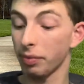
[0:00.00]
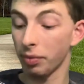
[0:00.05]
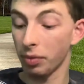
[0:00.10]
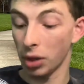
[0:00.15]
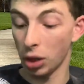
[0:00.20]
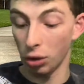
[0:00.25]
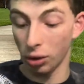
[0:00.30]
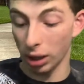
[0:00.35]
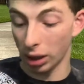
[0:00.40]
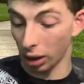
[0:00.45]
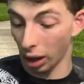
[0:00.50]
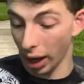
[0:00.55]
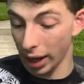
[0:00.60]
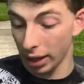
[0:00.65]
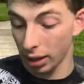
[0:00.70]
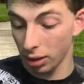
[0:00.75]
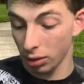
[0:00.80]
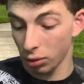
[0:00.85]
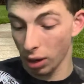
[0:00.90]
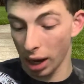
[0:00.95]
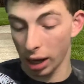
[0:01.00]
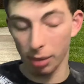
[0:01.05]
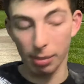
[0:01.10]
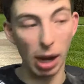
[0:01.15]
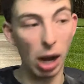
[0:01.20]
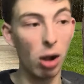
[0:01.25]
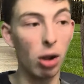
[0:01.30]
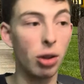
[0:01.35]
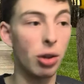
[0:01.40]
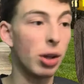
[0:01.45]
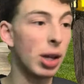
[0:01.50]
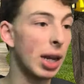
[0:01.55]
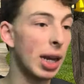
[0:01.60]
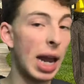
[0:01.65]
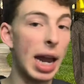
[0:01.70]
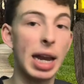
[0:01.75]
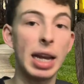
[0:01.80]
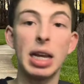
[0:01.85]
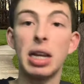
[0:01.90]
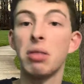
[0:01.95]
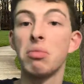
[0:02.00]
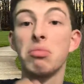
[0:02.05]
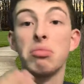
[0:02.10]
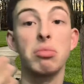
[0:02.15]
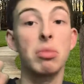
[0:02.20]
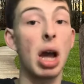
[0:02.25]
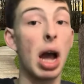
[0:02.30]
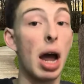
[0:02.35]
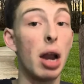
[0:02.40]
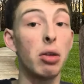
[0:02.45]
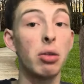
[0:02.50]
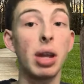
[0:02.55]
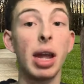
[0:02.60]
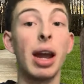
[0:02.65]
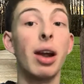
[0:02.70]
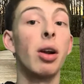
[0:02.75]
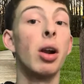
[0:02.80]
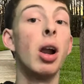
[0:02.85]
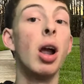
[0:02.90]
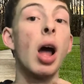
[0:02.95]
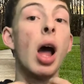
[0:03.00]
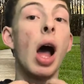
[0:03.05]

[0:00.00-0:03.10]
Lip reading: You can like Cracker Barrel, you can hate it. I don't care.